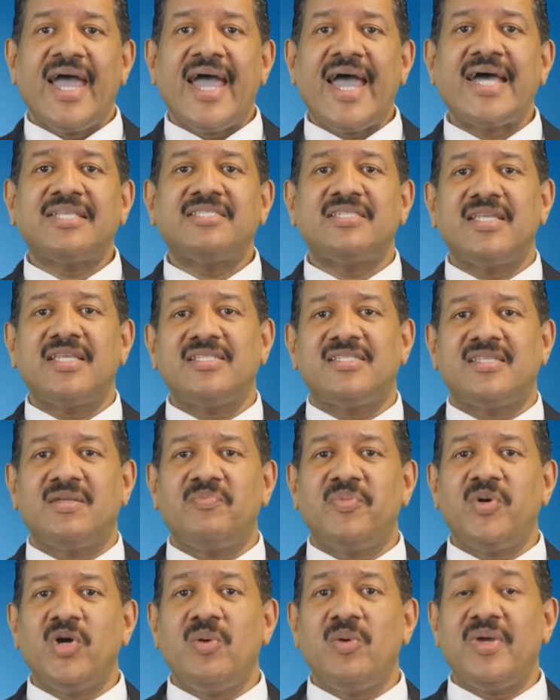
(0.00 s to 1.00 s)
Add to this the
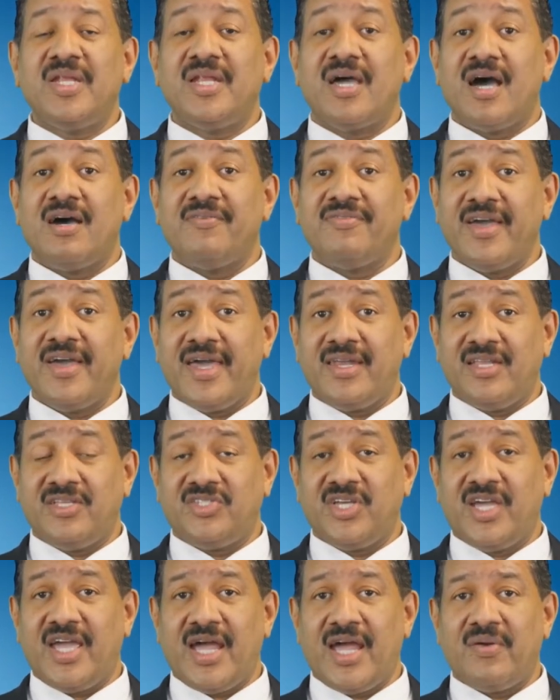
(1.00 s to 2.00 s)
boom in other
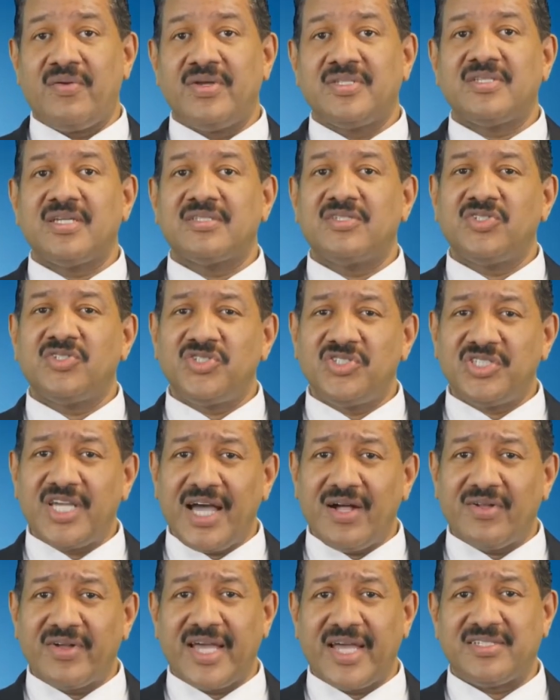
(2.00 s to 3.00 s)
energy areas such as
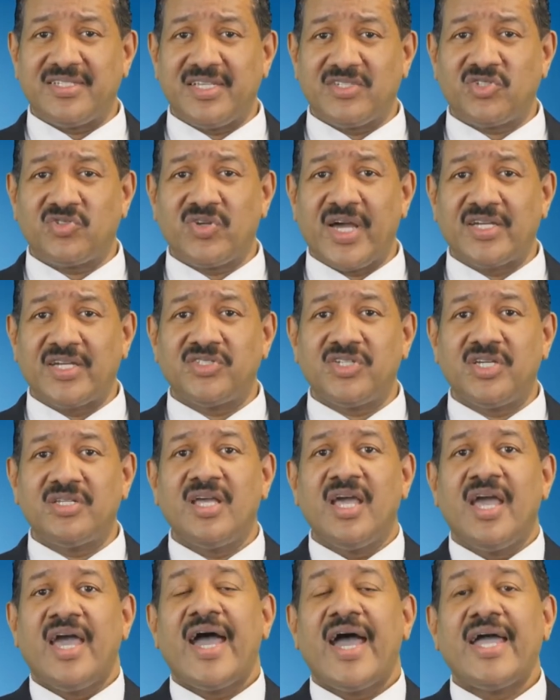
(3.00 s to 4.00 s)
shale gas
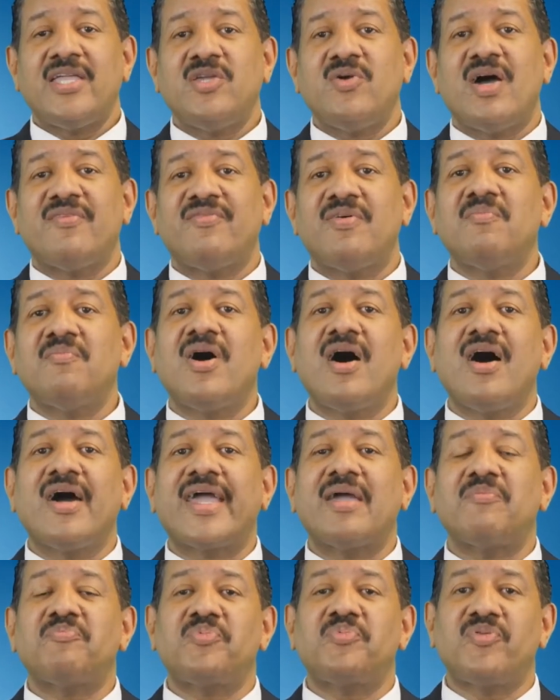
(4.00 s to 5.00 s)
extraction, and you have a
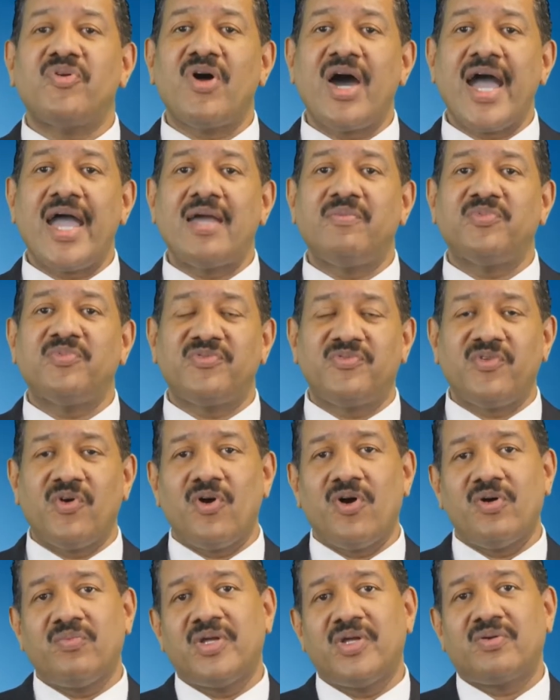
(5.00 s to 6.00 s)
market primed
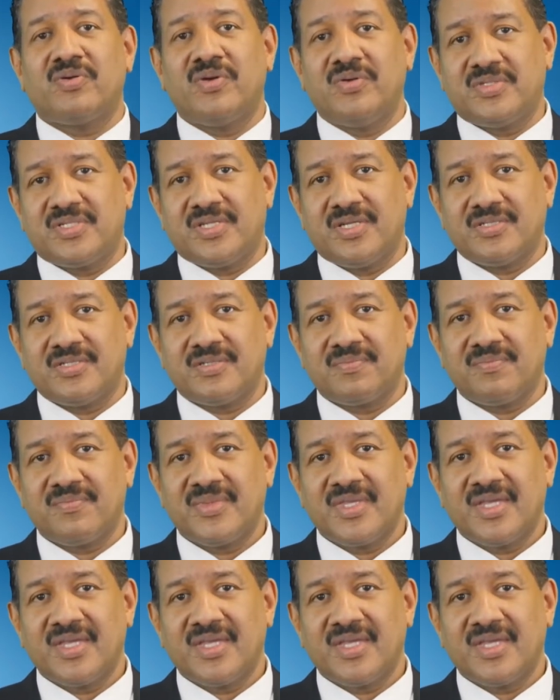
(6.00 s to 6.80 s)
for recruiters.